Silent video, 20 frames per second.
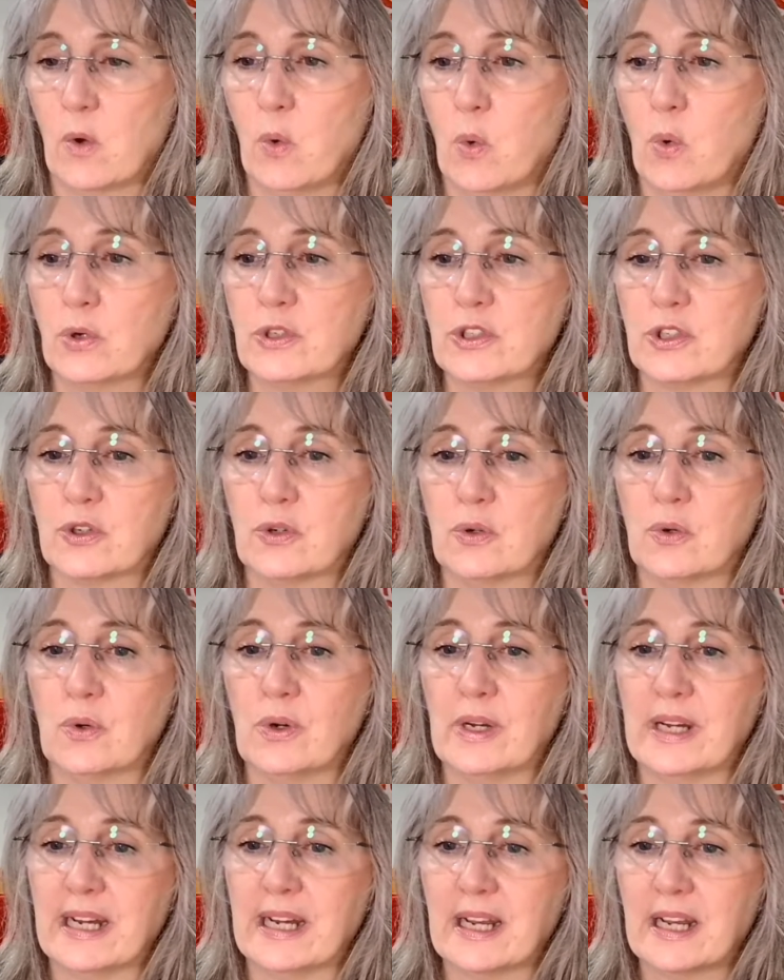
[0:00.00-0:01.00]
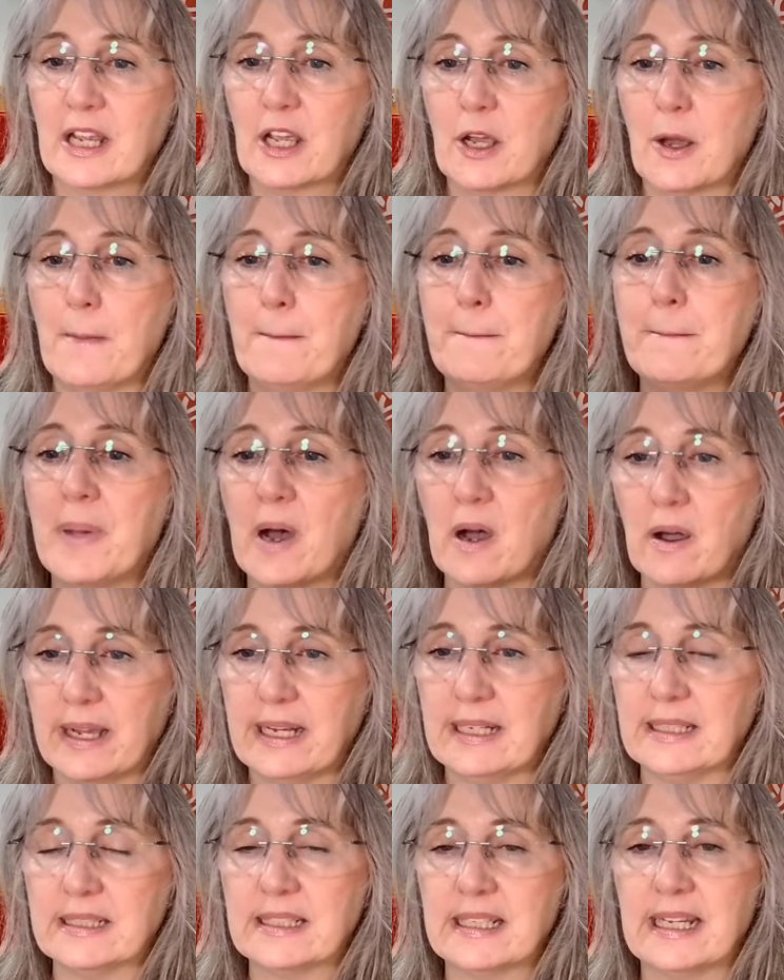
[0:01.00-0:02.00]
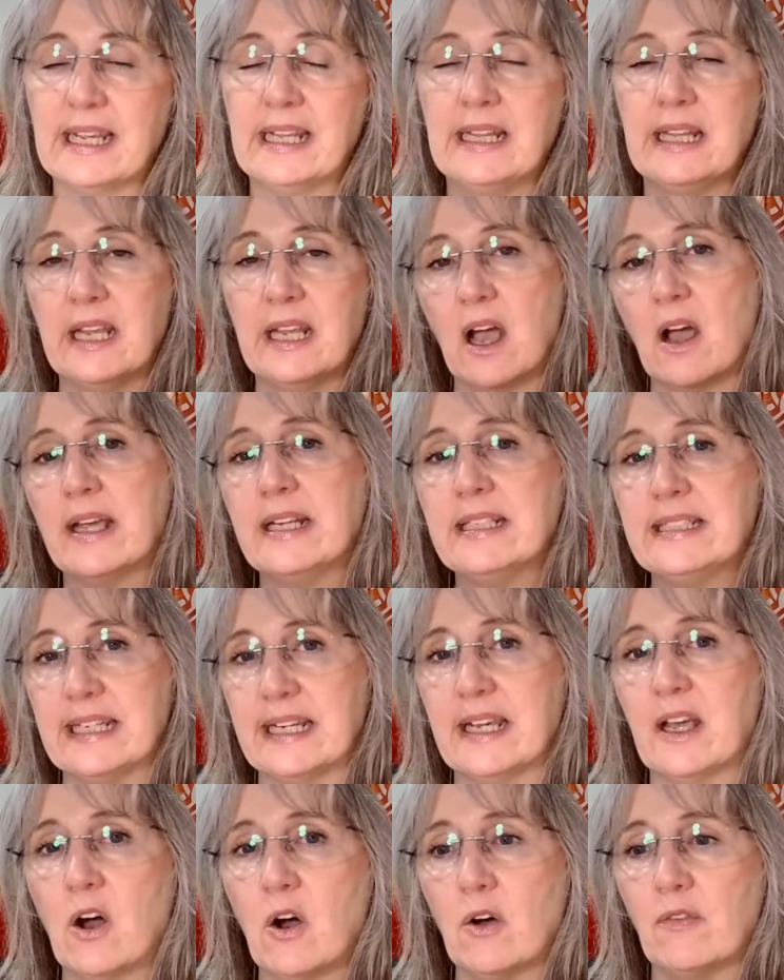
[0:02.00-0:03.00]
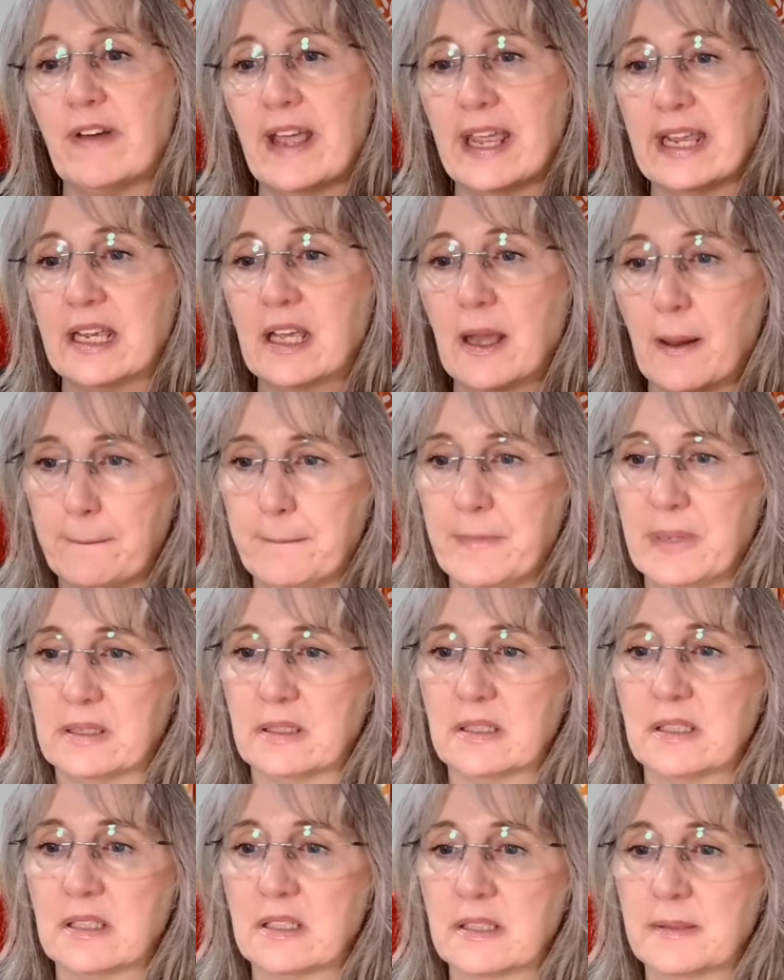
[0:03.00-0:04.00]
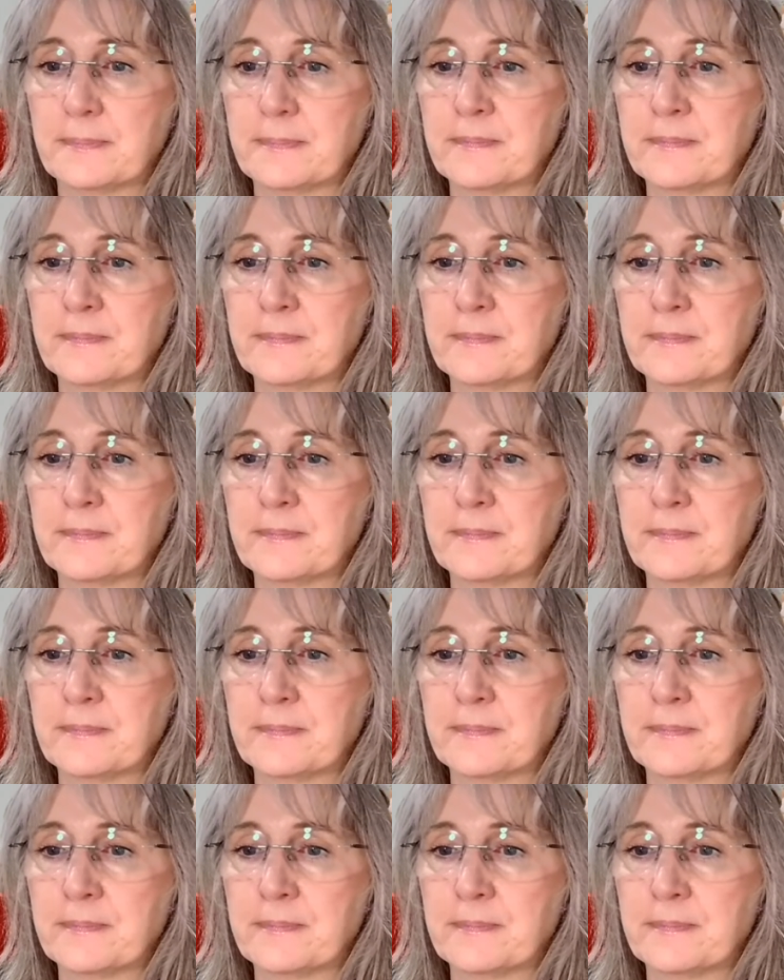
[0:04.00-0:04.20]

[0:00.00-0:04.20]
quarter calling combined in the idea of a compass.